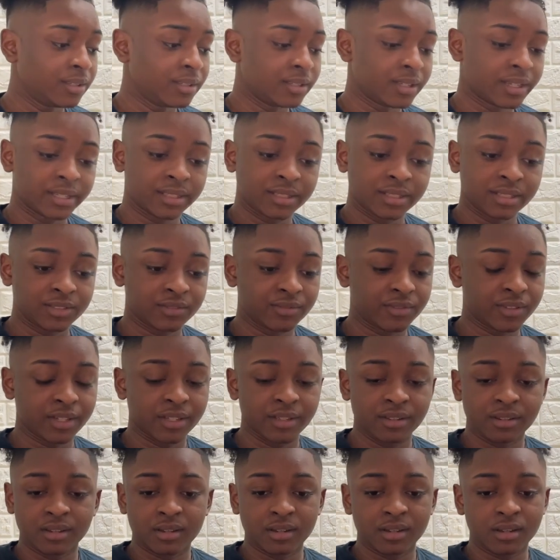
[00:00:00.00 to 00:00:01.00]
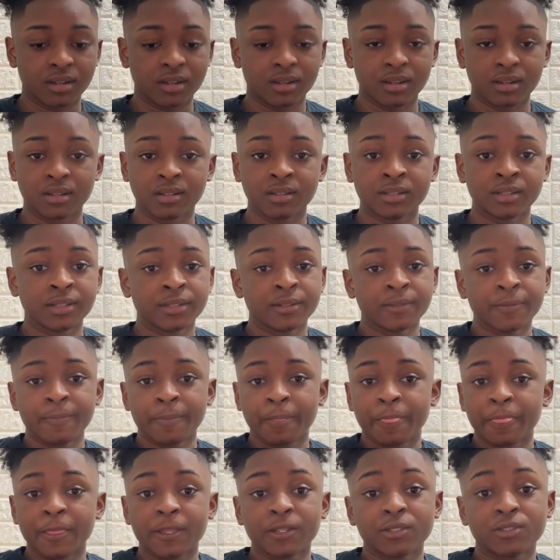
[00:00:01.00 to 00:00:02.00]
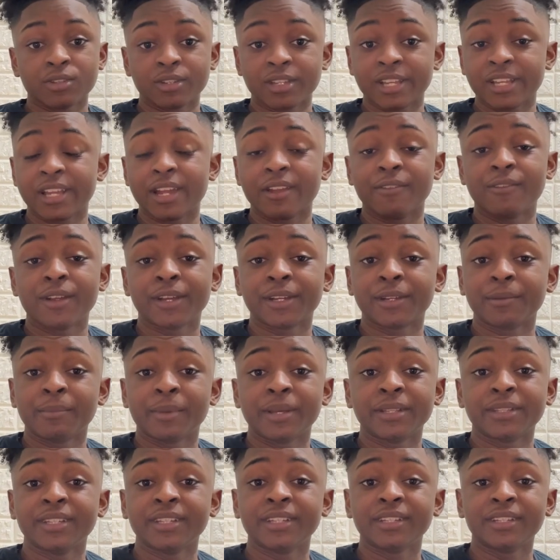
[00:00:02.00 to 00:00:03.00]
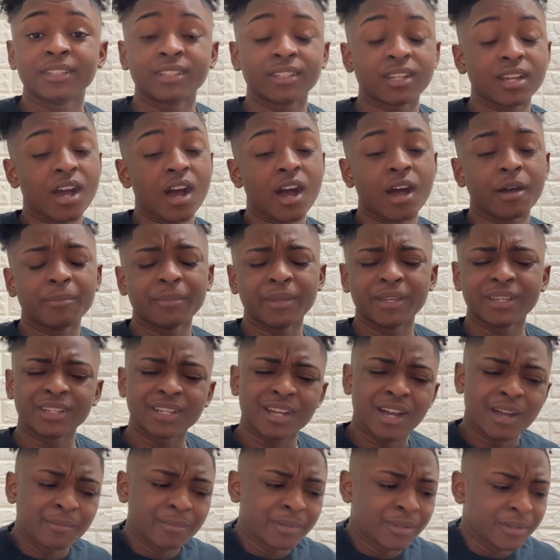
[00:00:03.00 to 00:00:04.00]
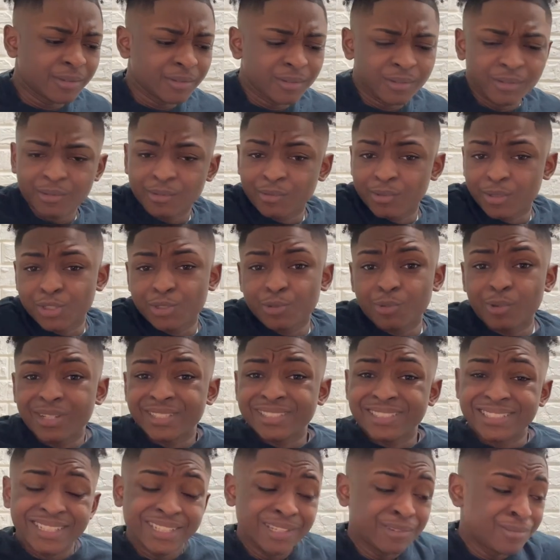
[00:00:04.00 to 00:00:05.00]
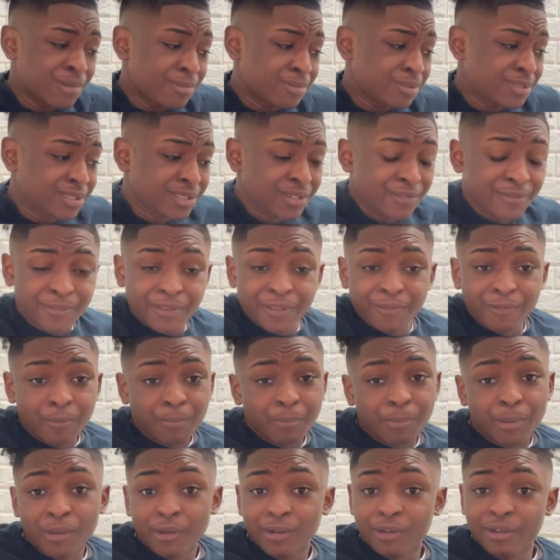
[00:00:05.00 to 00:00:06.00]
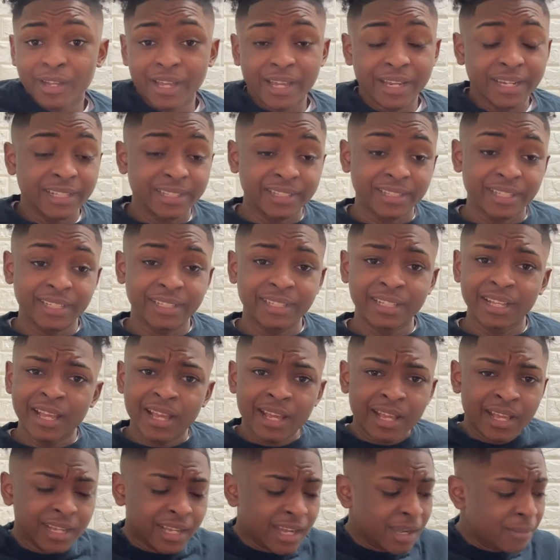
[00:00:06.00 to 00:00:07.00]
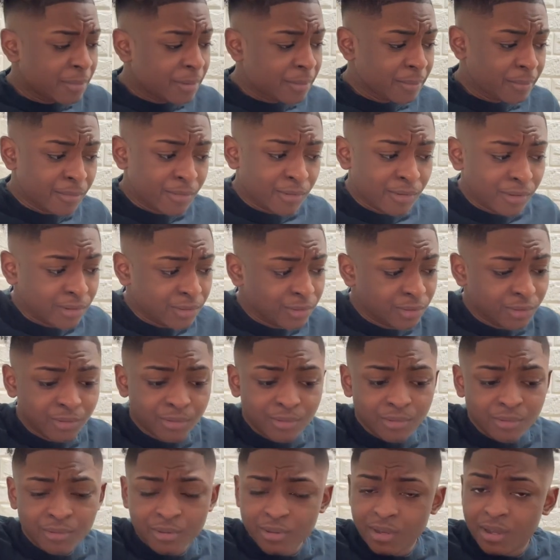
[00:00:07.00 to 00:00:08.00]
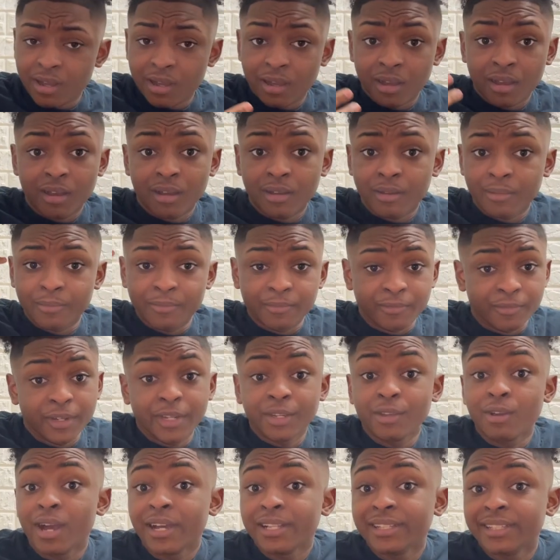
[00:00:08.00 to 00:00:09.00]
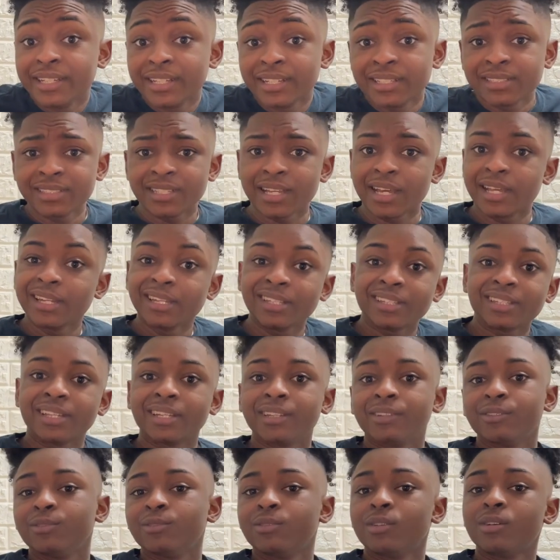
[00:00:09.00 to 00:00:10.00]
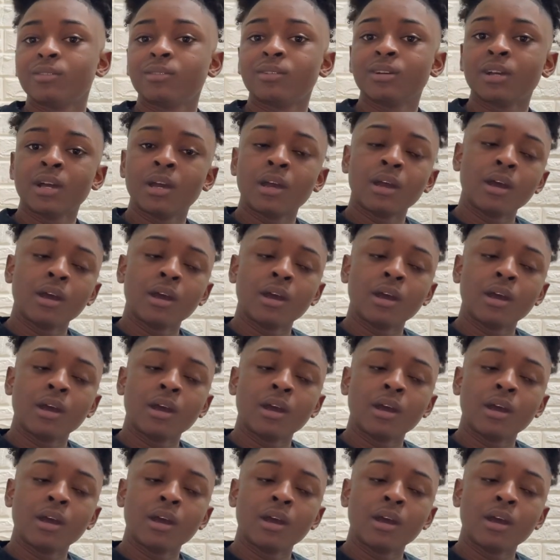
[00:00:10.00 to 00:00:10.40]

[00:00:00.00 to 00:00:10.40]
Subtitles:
Like this video so it can get recommended. Comment what you want to see. What was your favorite part? Anything. Comment more new video ideas. Anything, you know.